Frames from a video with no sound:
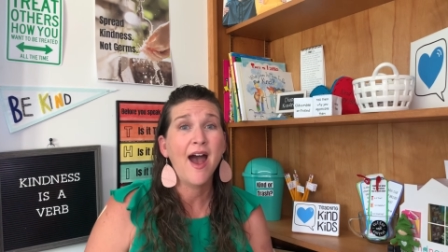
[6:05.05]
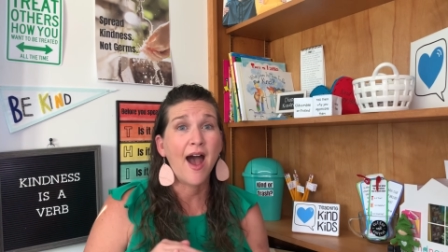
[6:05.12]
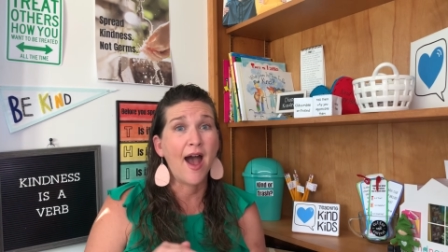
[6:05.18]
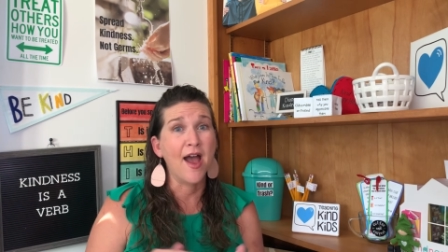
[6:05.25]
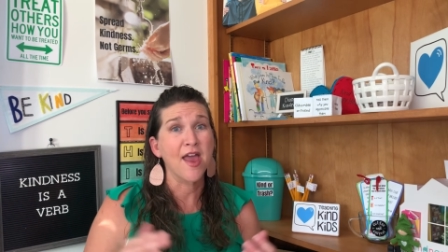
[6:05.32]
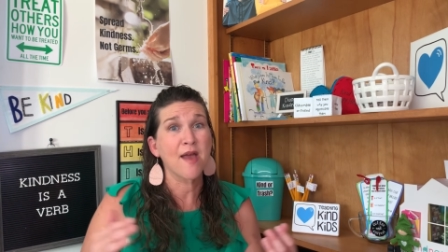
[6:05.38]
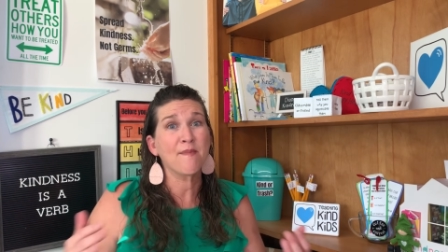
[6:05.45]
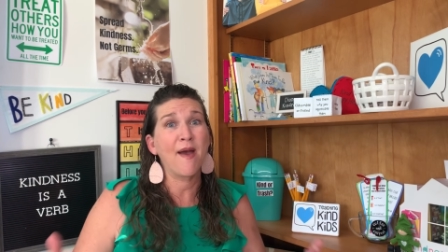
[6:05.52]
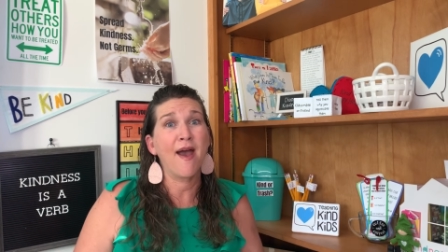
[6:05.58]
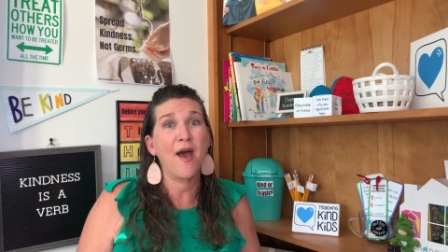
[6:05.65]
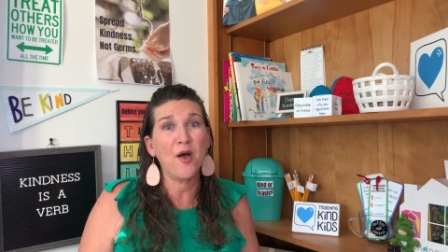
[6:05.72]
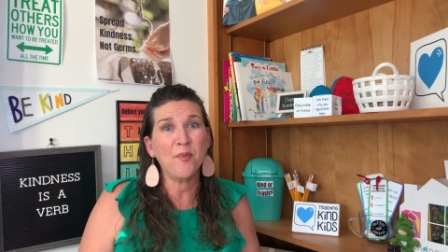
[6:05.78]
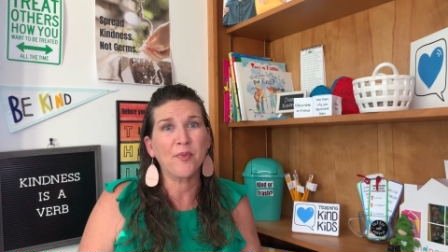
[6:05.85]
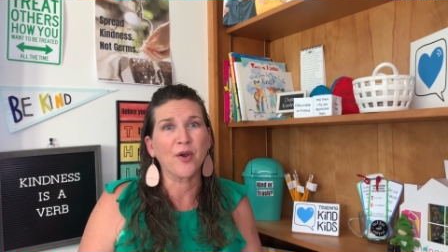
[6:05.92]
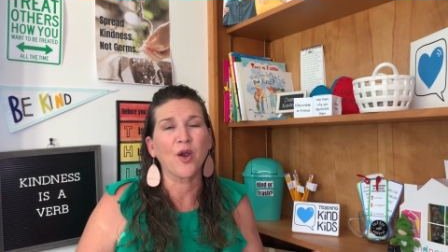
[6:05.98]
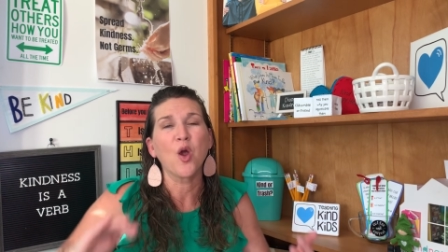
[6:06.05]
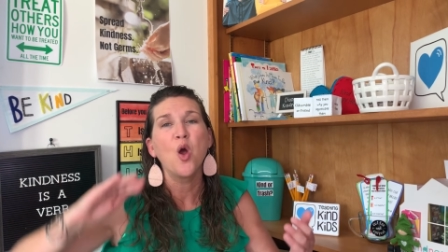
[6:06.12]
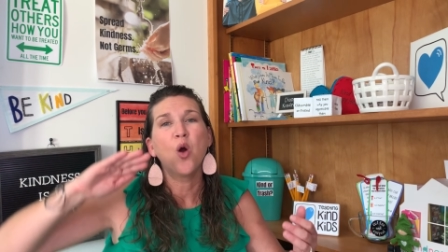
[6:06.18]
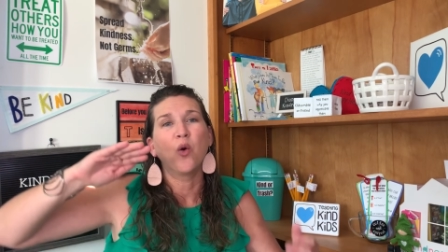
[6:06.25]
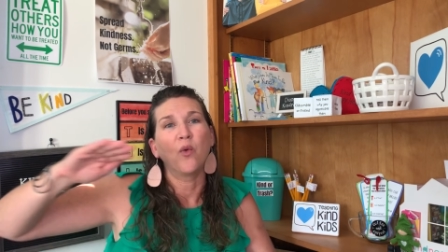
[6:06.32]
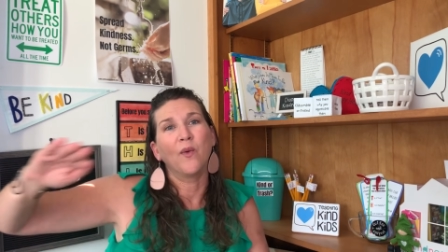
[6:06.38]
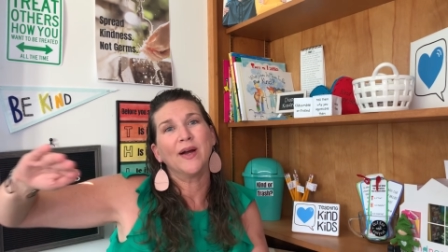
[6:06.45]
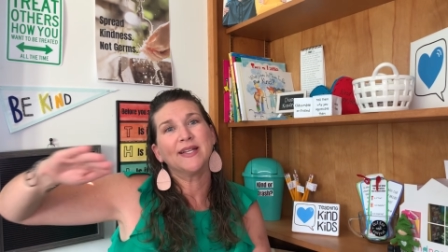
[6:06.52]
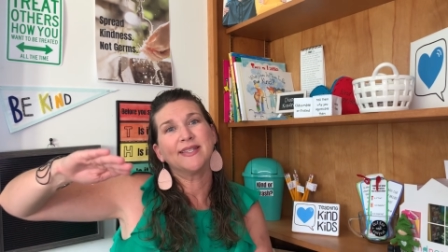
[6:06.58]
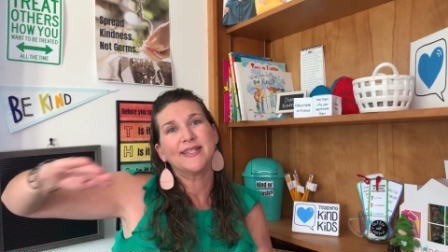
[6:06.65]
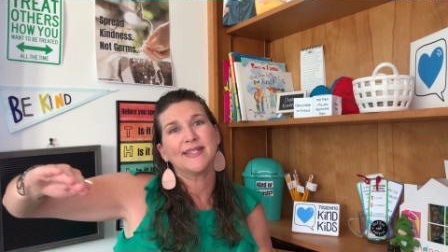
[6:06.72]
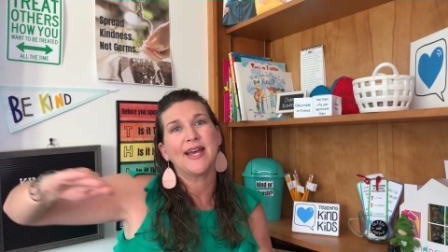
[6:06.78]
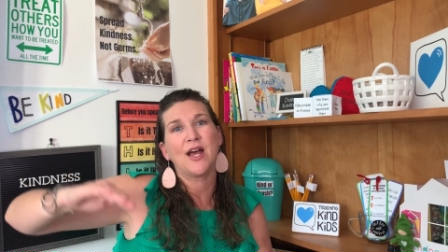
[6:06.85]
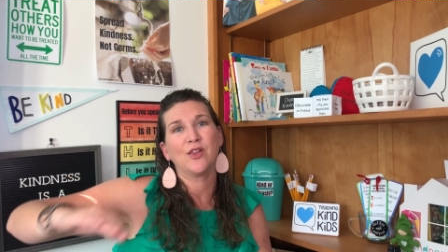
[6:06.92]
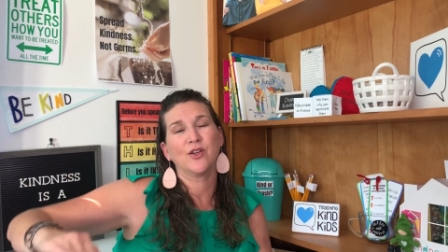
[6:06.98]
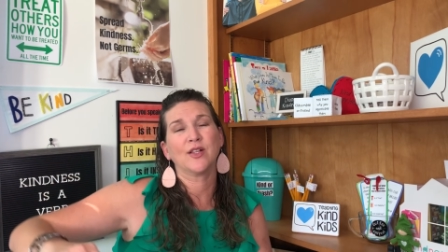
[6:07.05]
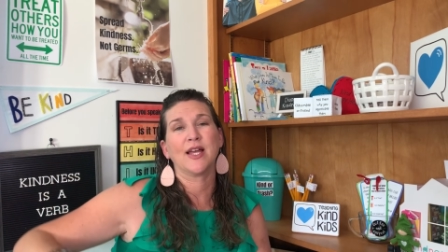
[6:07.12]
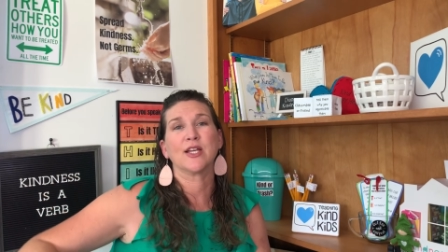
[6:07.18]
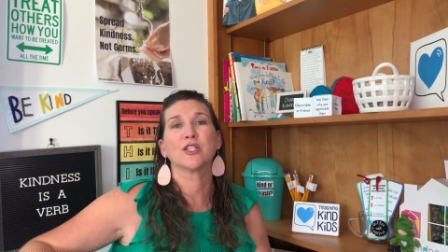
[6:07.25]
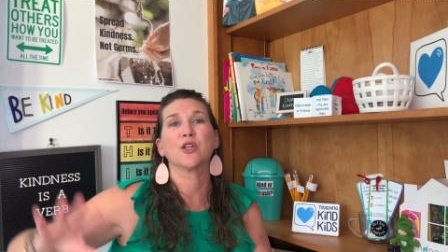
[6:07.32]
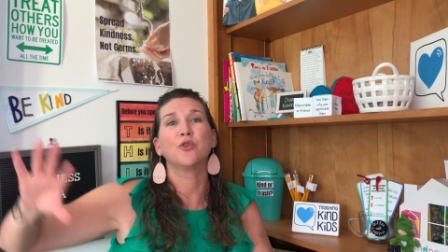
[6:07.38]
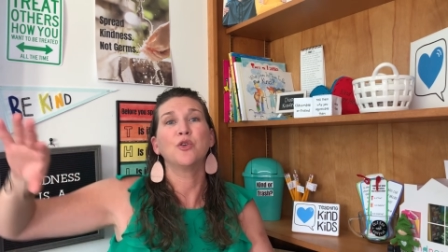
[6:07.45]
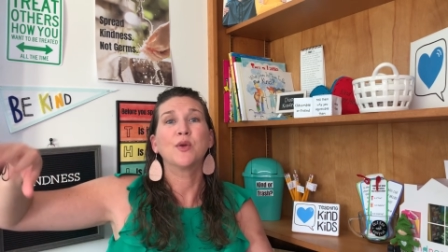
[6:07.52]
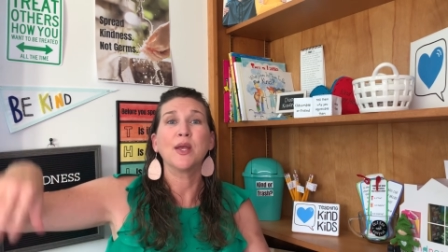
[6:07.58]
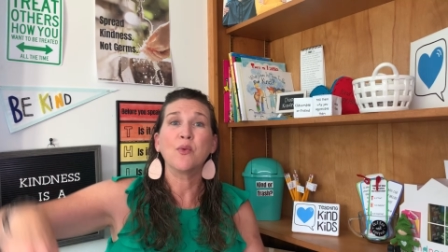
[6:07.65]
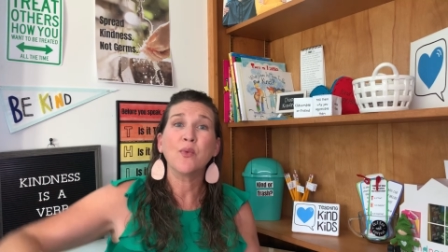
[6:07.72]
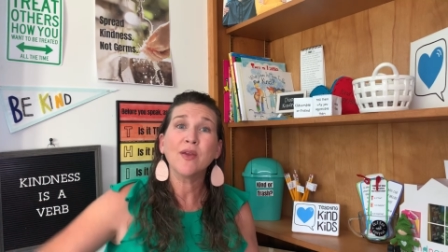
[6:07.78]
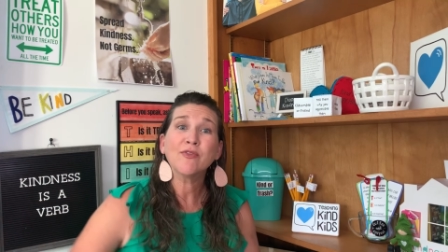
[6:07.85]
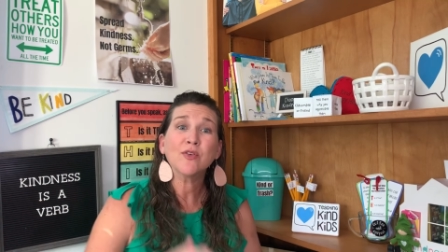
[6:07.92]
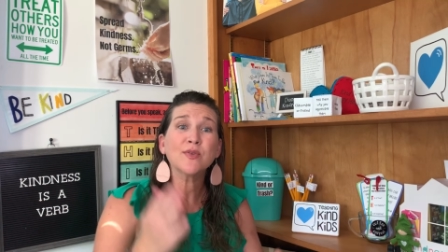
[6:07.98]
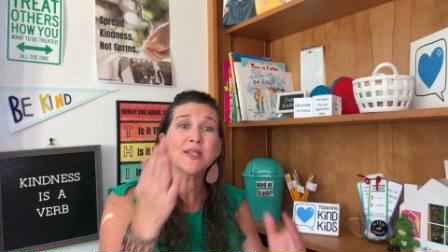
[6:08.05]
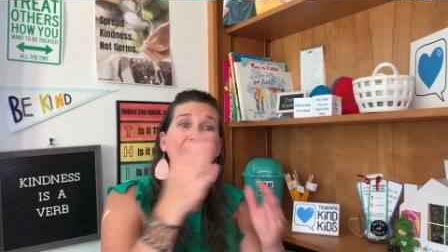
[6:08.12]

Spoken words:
I am a helper. What does that look like? So you can weave those